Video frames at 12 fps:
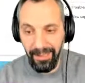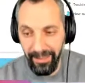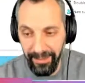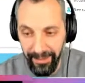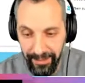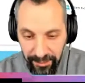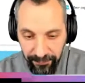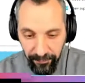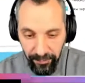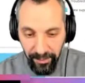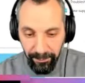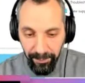This is
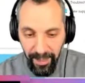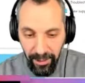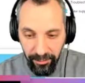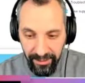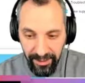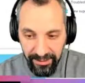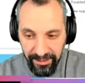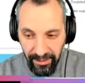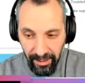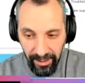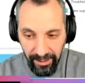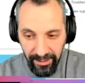part of the
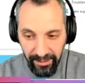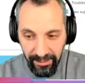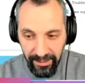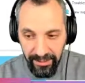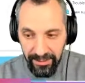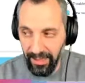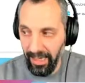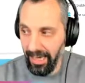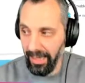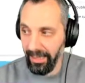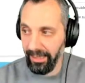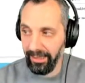external identities.
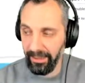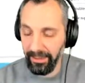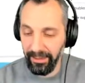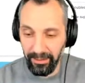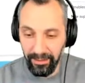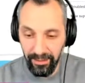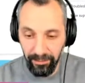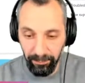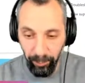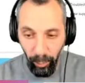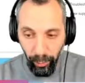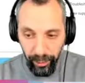I can
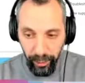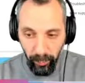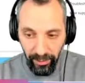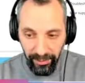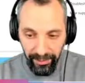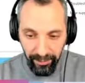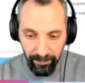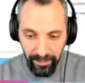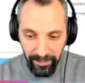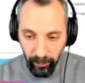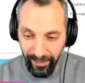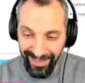point you to a link,
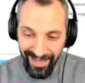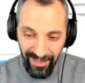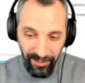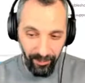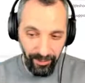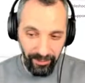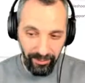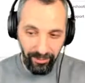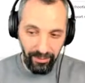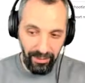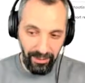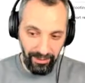but we can't do it
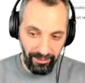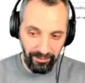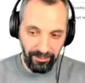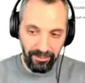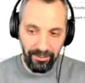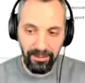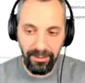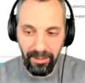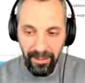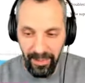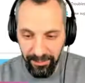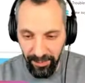today
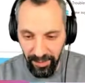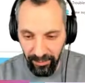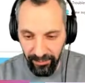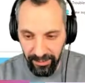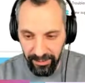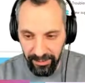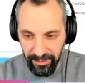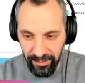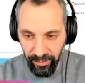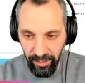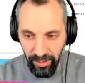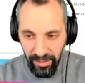as part of this.
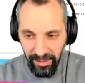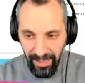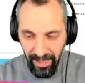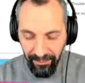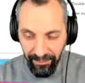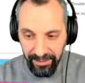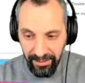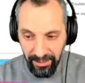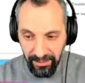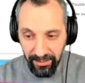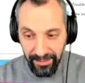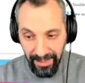So you can have
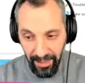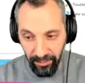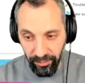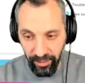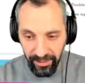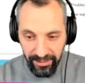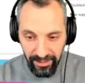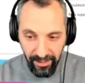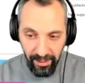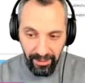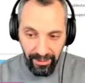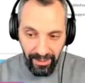external accounts or
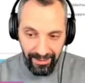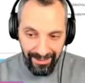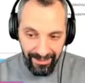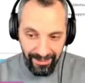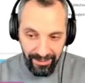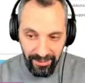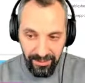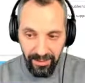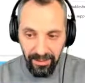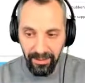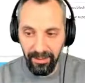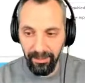external identities
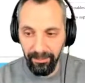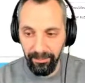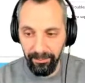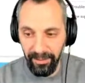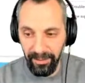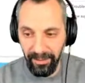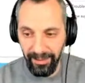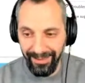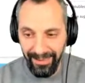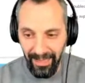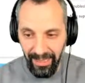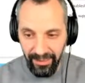being
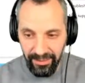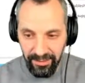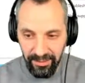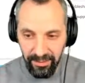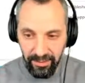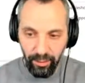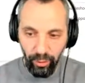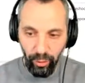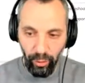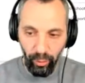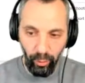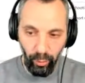guests
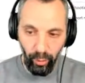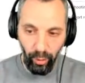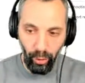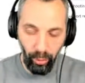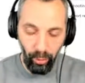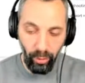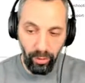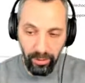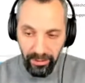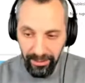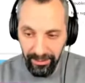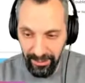to your
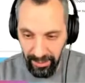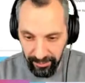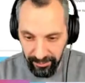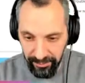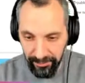tenant.